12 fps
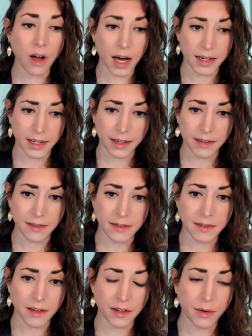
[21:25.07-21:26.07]
audience,
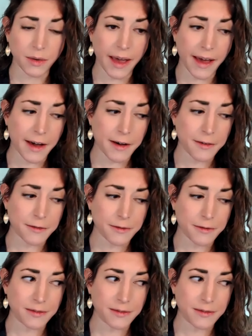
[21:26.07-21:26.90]
then you have